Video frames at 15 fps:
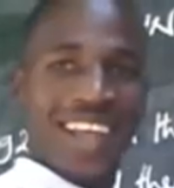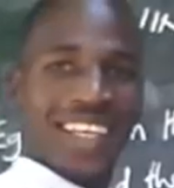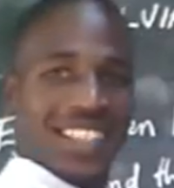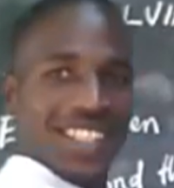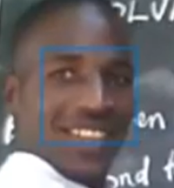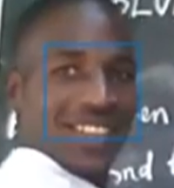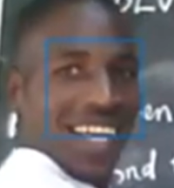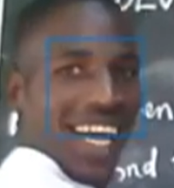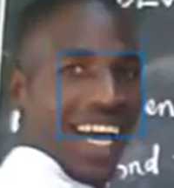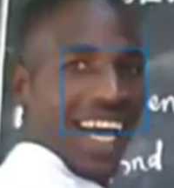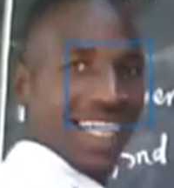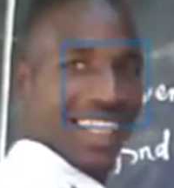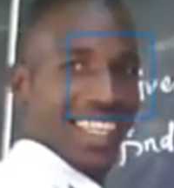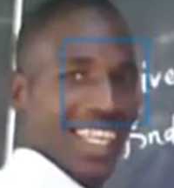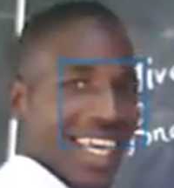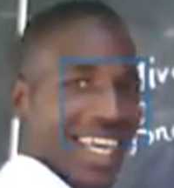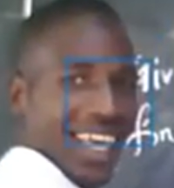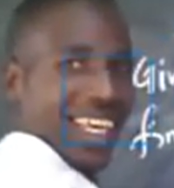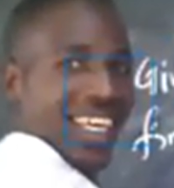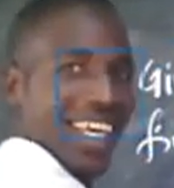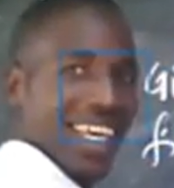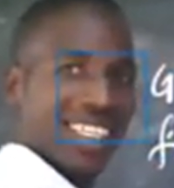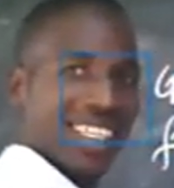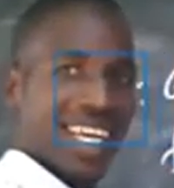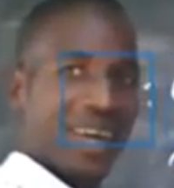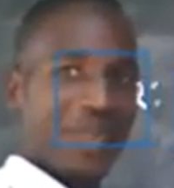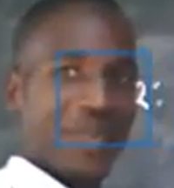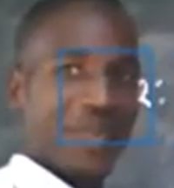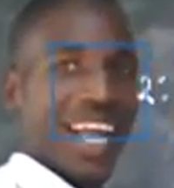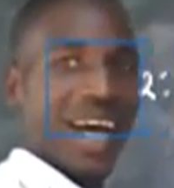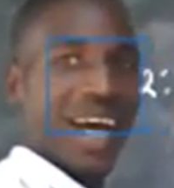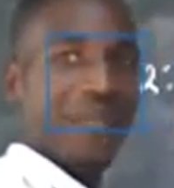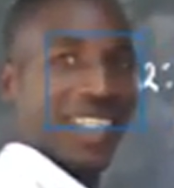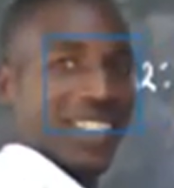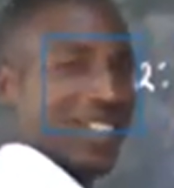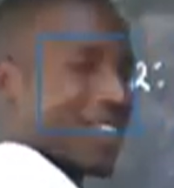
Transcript: look at example number 2.